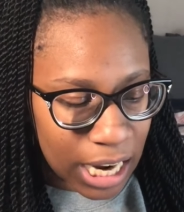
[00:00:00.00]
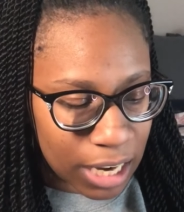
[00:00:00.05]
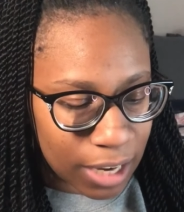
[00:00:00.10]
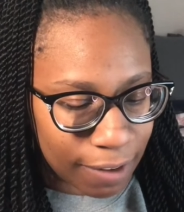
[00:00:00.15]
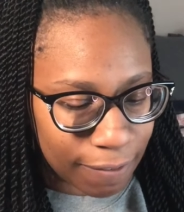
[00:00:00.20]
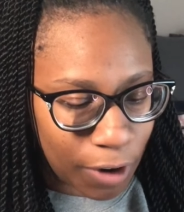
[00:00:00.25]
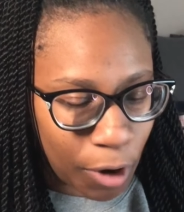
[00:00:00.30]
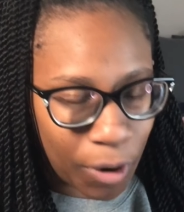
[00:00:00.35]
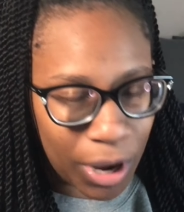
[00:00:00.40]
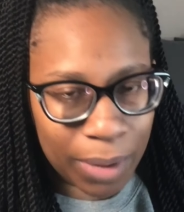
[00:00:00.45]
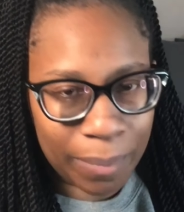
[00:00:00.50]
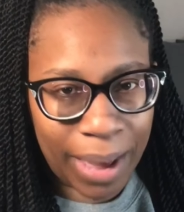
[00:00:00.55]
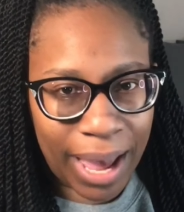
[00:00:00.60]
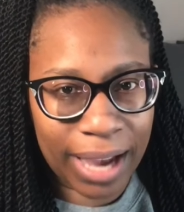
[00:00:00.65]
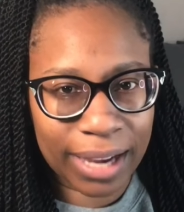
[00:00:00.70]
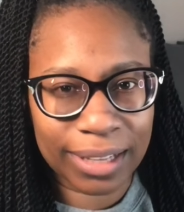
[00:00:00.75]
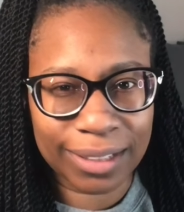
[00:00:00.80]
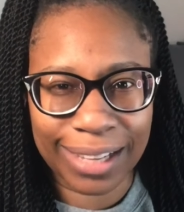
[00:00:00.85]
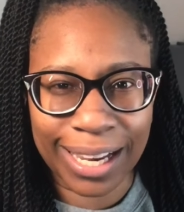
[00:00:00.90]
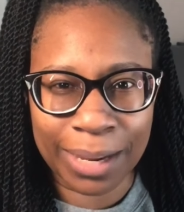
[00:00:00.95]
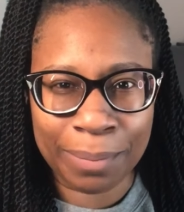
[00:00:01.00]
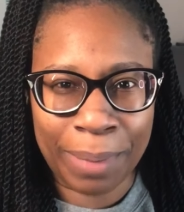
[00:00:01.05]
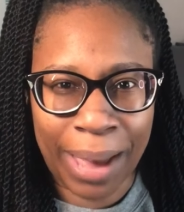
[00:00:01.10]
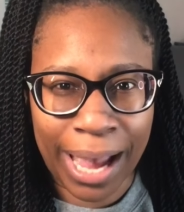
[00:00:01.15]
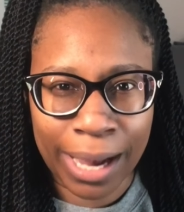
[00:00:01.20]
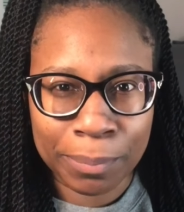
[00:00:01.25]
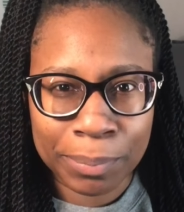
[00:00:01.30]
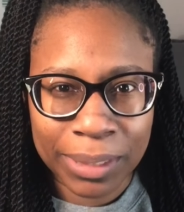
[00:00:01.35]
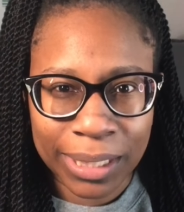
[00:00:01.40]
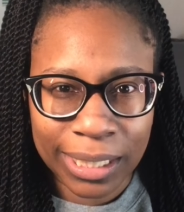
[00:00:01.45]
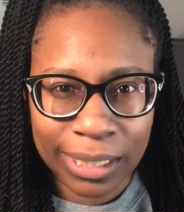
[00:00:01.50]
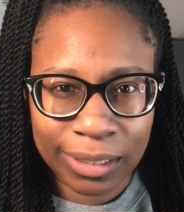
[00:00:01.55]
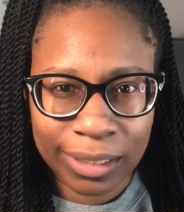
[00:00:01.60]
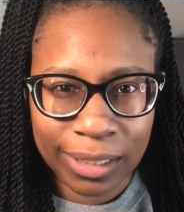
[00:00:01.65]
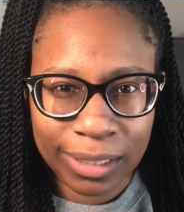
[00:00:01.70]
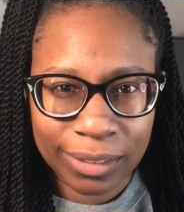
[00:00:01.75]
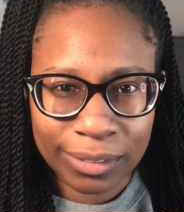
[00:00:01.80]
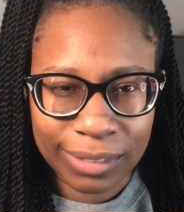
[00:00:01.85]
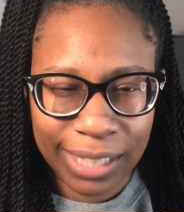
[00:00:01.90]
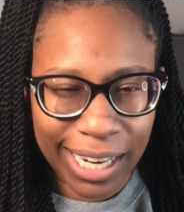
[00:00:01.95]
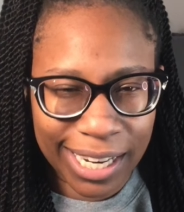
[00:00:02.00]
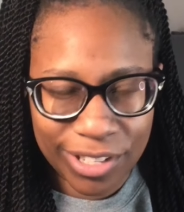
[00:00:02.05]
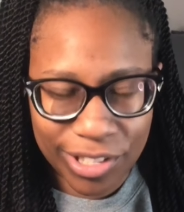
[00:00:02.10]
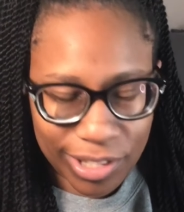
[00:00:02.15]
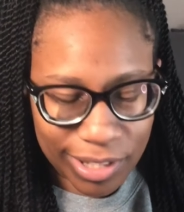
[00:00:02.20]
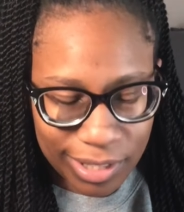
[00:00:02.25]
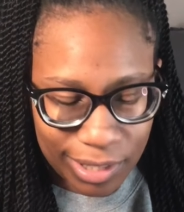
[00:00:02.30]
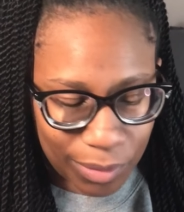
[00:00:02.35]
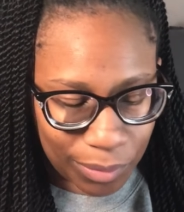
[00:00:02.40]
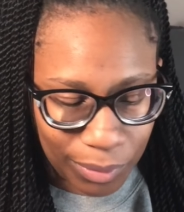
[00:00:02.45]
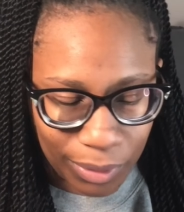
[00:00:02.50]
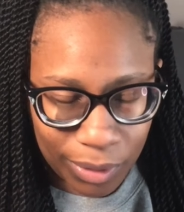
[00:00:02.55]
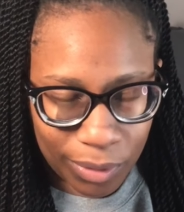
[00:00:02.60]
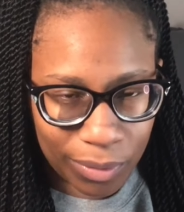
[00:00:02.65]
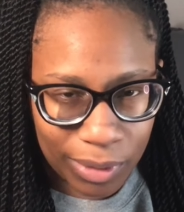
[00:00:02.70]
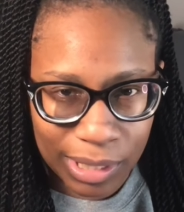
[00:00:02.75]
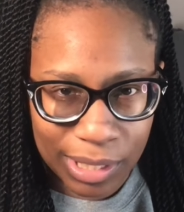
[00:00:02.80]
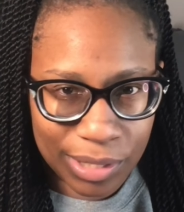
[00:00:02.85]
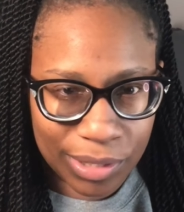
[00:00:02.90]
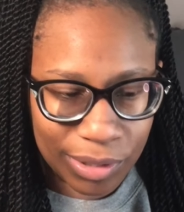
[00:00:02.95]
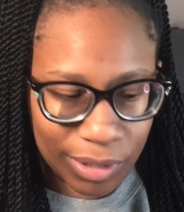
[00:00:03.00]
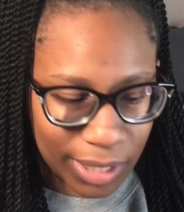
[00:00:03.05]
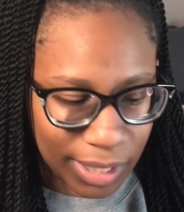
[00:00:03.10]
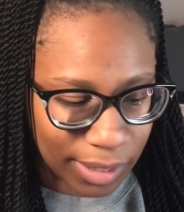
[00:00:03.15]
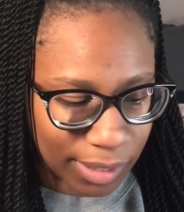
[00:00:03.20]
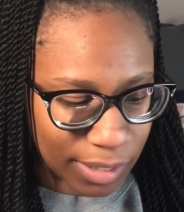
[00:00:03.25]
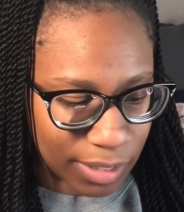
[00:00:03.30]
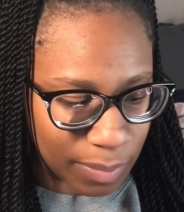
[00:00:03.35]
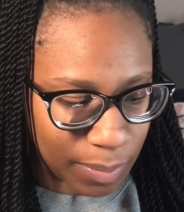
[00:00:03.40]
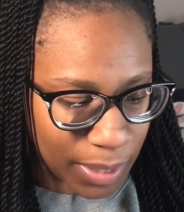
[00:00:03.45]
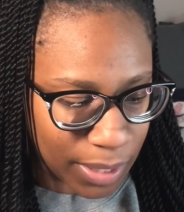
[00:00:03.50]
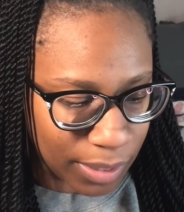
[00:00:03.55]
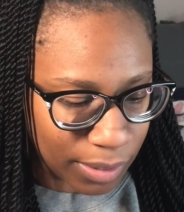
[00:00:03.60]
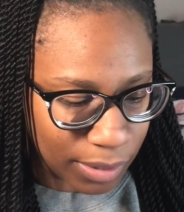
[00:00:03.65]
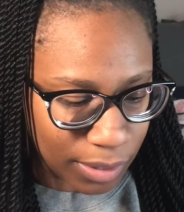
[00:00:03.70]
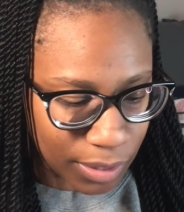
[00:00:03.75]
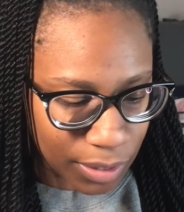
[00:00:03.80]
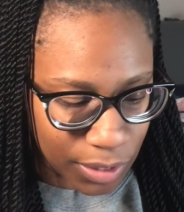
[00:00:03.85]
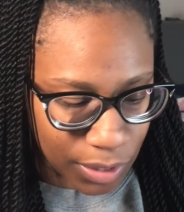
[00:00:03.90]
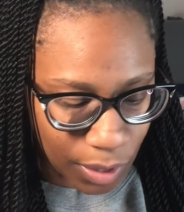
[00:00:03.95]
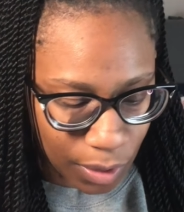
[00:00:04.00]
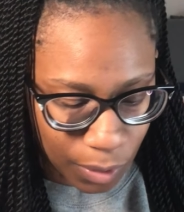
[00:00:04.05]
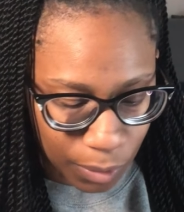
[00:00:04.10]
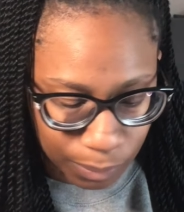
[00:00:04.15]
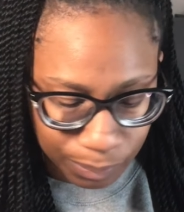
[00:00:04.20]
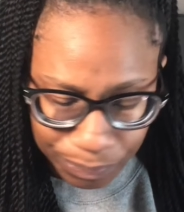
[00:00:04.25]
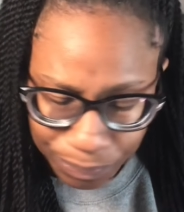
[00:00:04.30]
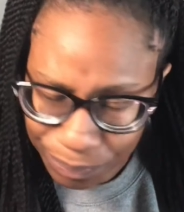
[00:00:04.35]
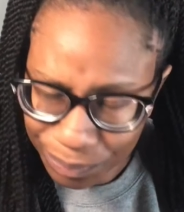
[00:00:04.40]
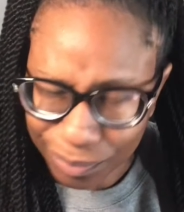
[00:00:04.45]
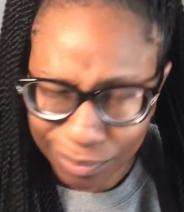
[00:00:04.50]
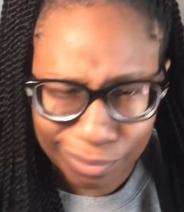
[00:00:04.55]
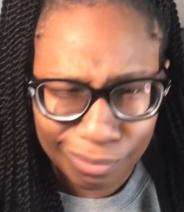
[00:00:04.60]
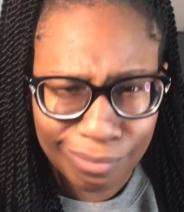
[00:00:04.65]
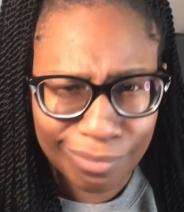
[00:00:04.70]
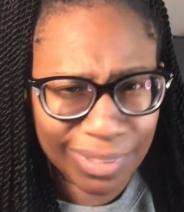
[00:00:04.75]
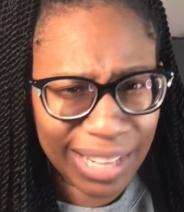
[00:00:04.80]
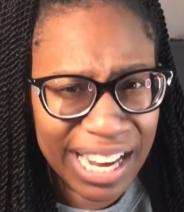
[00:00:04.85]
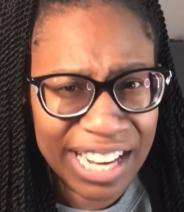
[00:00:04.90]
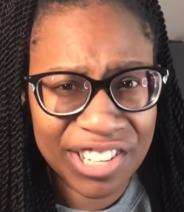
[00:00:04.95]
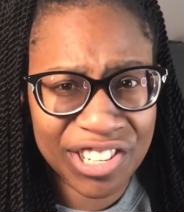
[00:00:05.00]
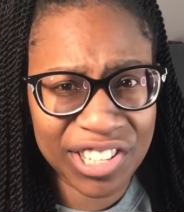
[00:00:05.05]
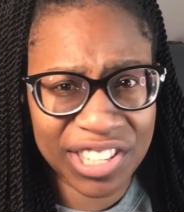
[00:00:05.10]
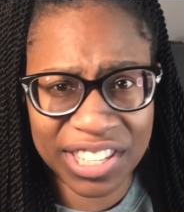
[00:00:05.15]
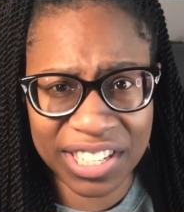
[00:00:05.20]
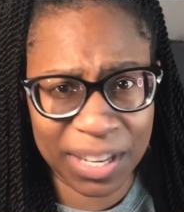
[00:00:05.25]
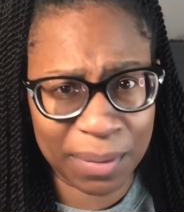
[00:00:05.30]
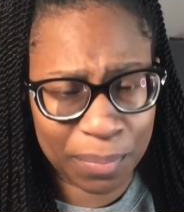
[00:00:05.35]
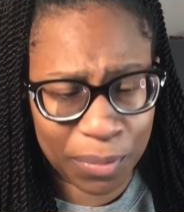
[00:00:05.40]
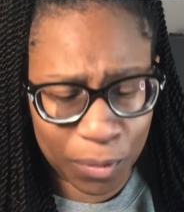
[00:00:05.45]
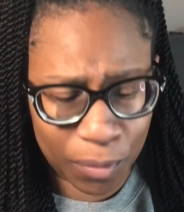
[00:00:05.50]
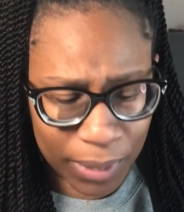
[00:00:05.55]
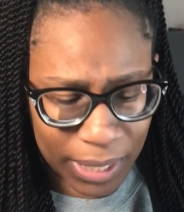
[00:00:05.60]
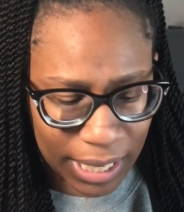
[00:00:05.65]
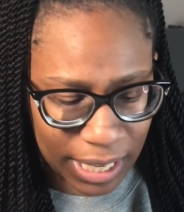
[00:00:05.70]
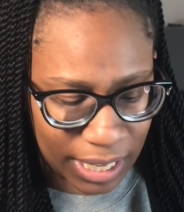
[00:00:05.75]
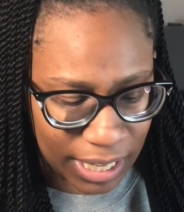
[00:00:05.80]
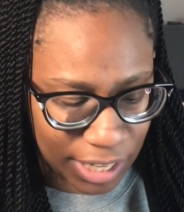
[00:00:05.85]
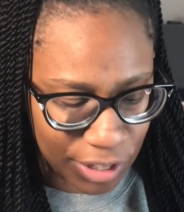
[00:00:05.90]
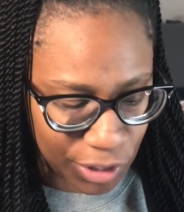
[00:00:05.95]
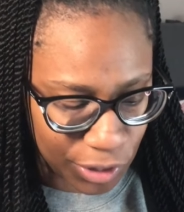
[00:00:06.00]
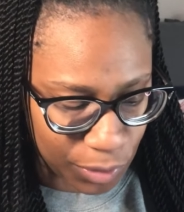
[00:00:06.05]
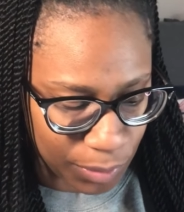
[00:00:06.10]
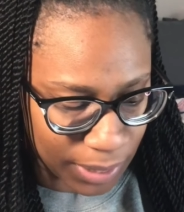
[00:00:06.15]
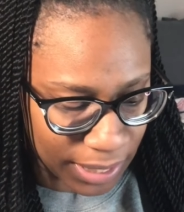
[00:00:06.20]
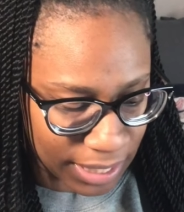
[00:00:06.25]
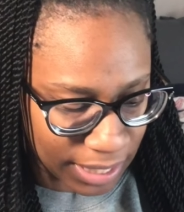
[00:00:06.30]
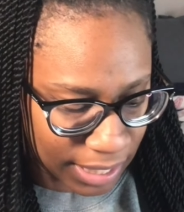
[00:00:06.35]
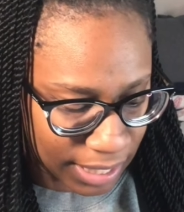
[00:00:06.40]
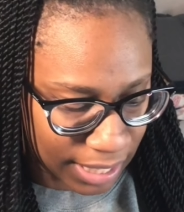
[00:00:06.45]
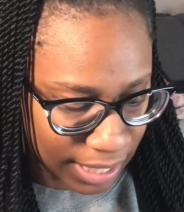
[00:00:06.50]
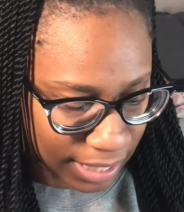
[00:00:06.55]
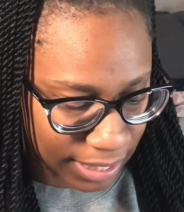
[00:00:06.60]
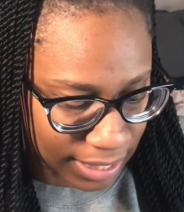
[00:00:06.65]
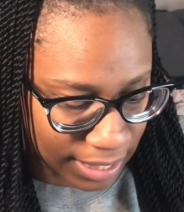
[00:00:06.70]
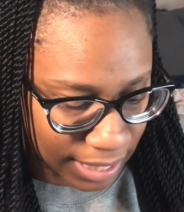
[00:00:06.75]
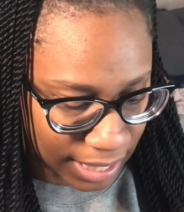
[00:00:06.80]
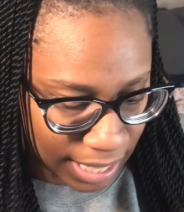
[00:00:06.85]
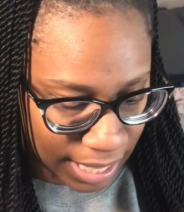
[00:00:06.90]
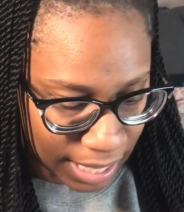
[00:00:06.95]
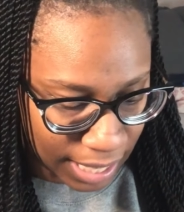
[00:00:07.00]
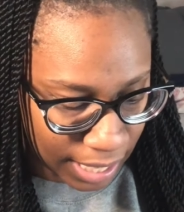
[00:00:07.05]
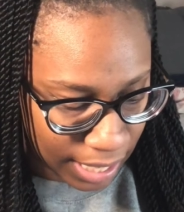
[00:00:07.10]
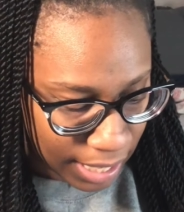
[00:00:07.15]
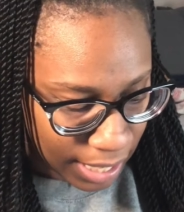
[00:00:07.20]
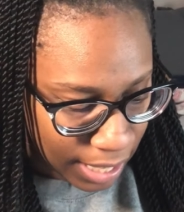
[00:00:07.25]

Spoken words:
going back and like back planning, I just didn't really want to do that this month, so I just skipped the week and I just went to the next thing.